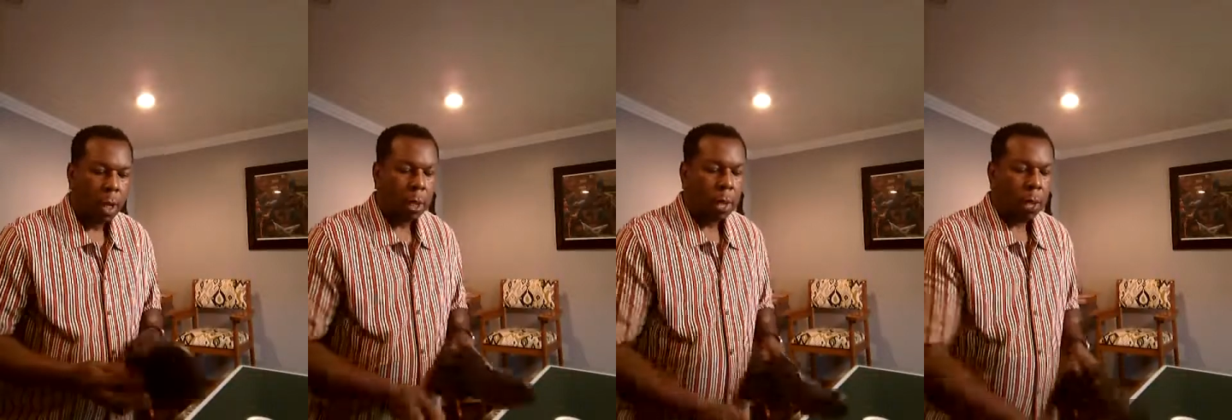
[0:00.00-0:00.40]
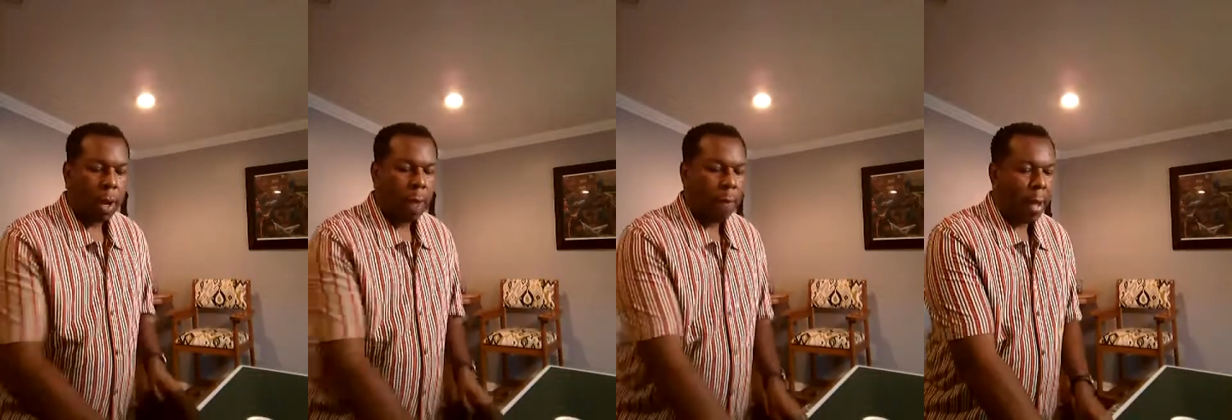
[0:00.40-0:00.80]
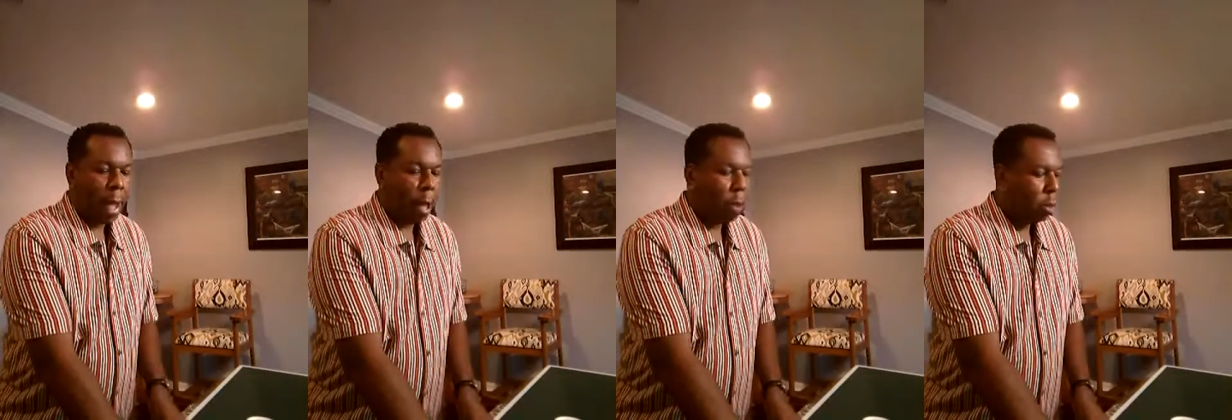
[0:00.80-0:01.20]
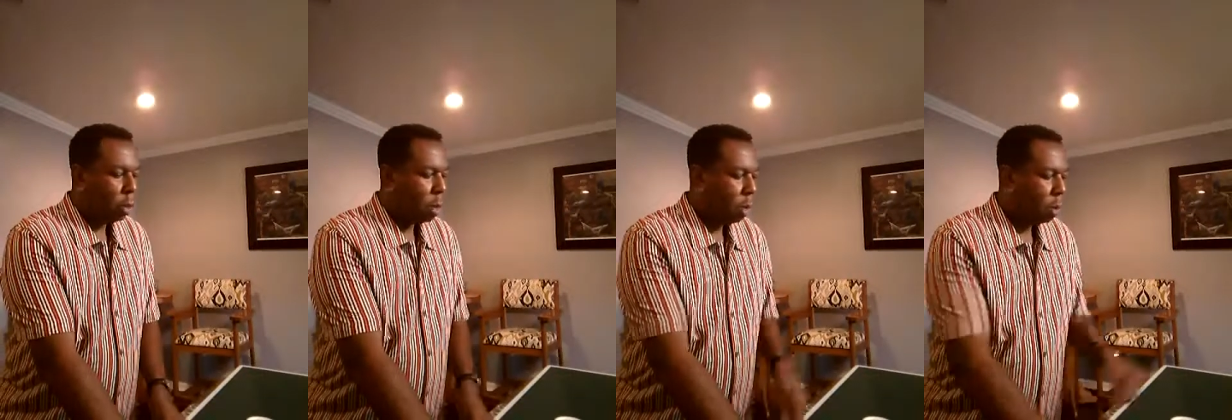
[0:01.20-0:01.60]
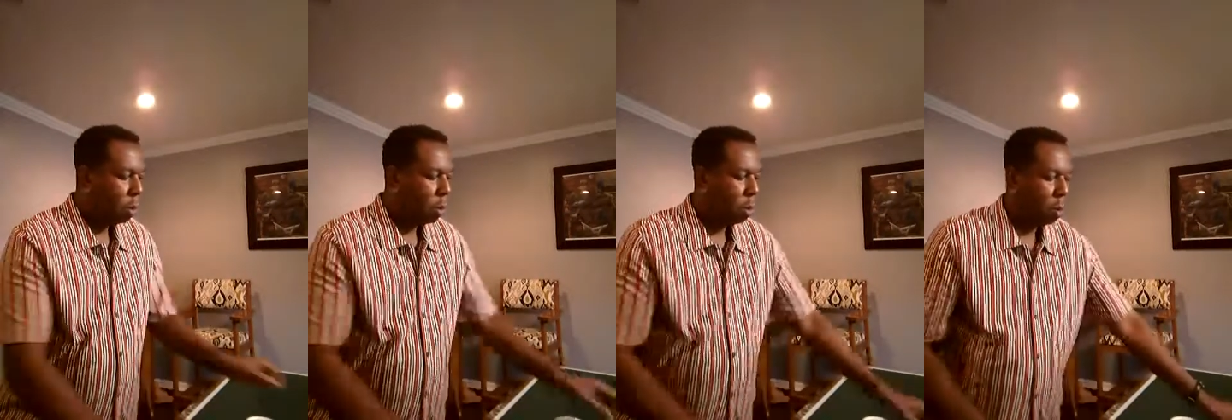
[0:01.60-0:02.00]
So what I found
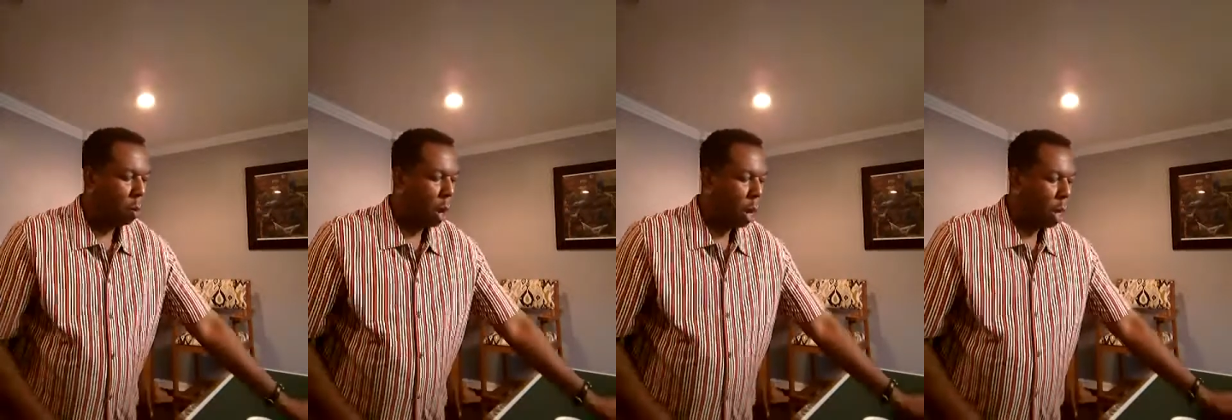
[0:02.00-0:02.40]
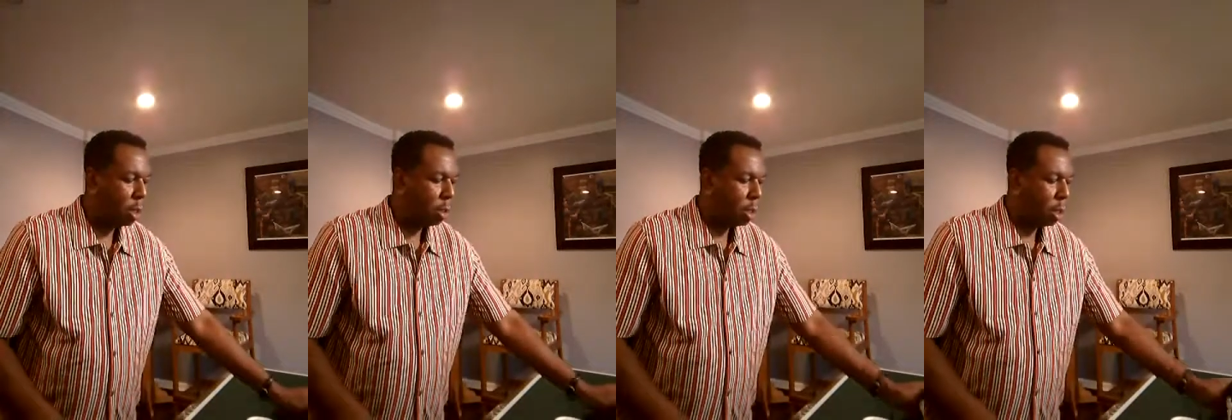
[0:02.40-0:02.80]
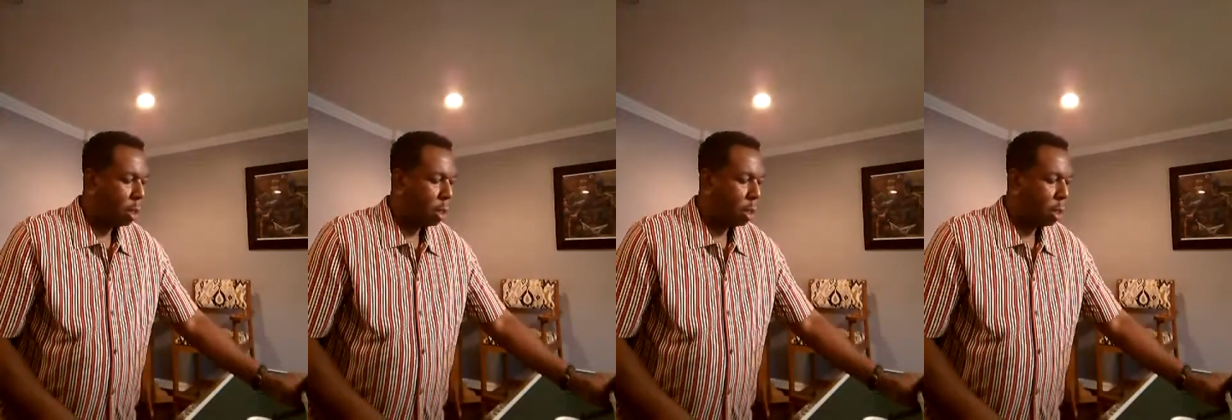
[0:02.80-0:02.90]
was